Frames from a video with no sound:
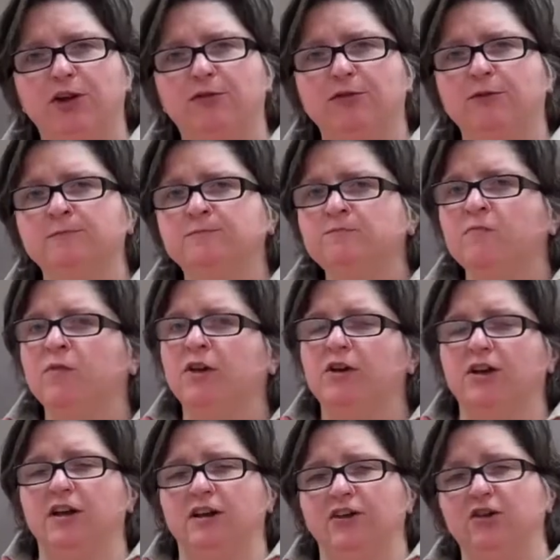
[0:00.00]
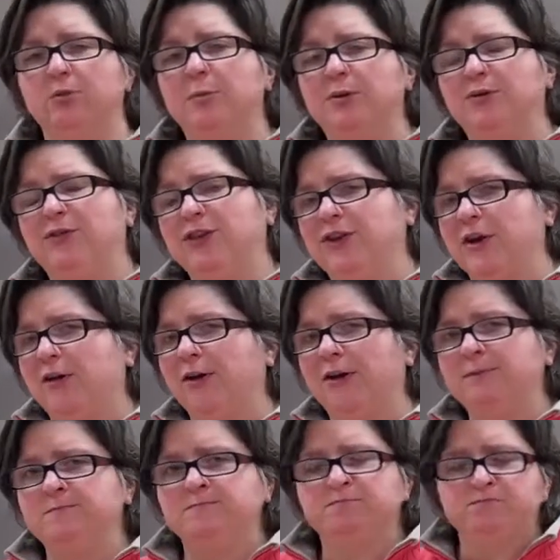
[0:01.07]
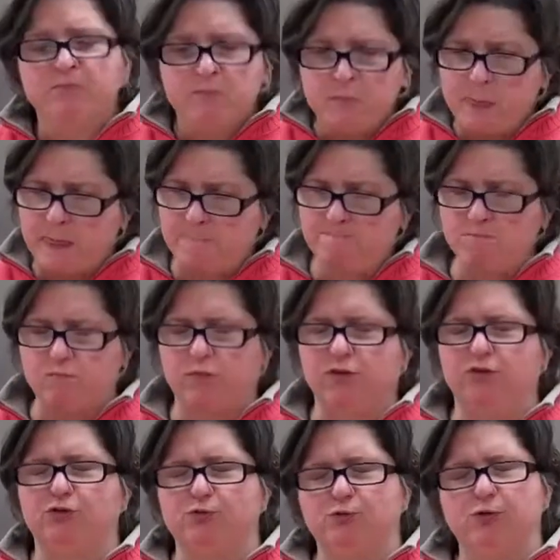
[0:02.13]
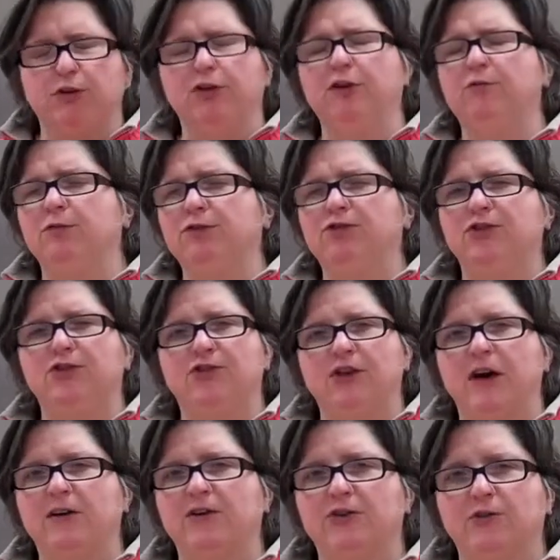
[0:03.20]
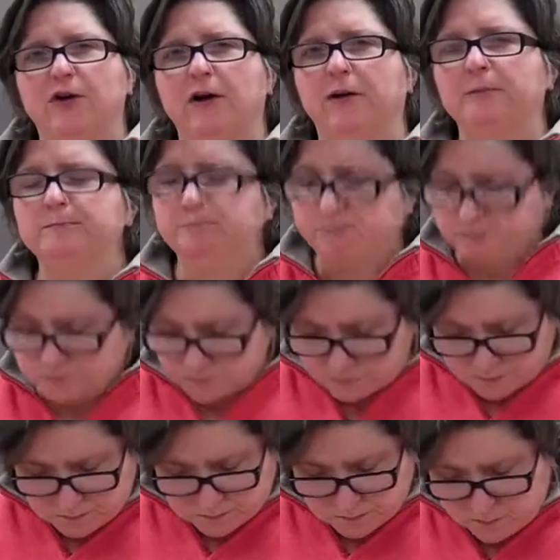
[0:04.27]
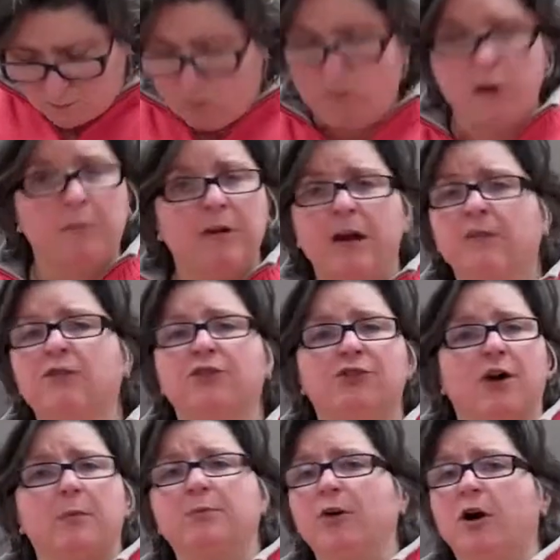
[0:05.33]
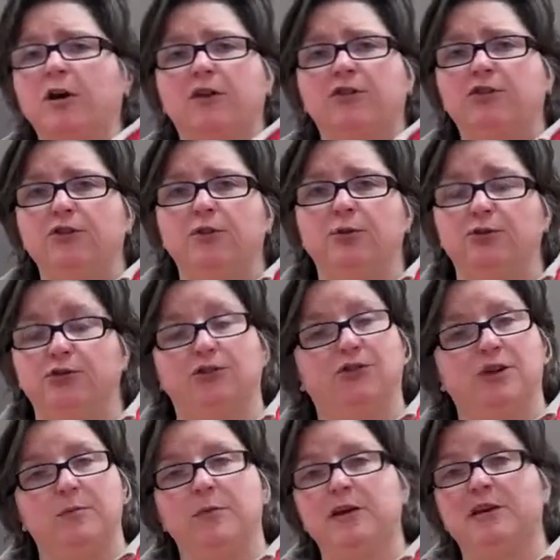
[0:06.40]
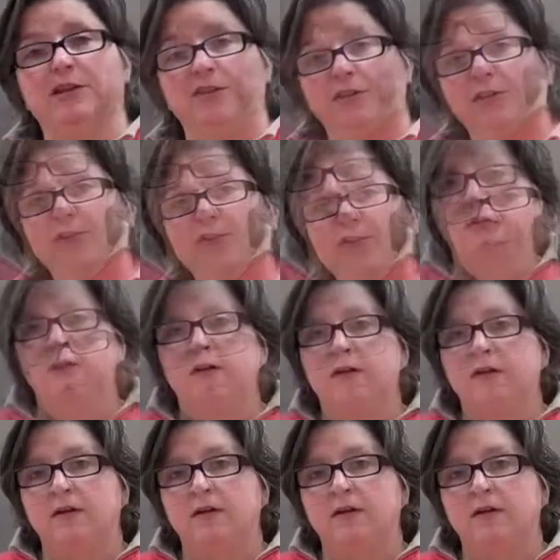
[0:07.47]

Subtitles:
flavor. You get a little bit of vanilla. It's really rich and satisfying. I'm going to have to stop talking to you and just keep eating this.